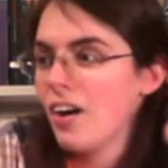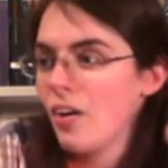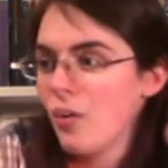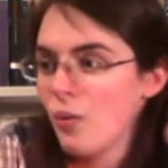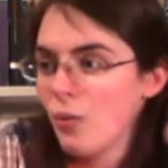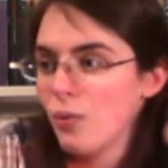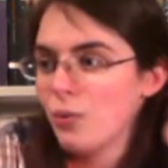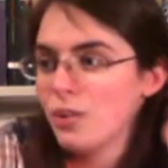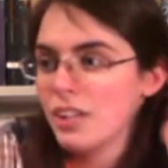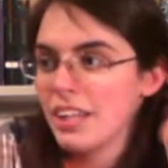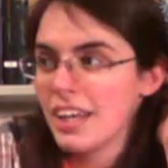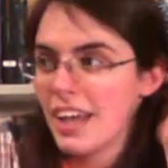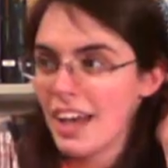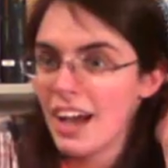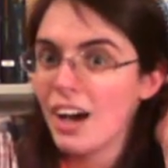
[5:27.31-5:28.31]
Holy
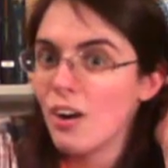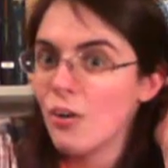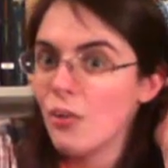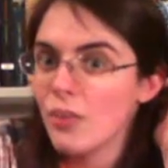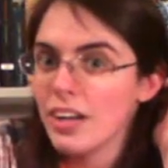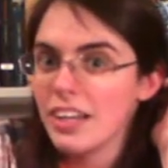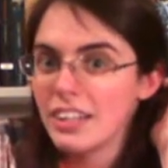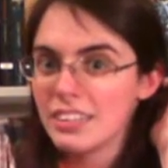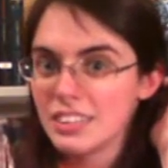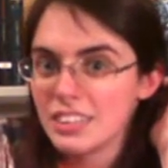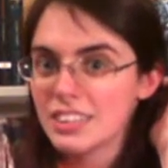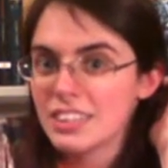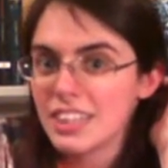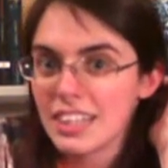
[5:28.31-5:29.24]
cow, it just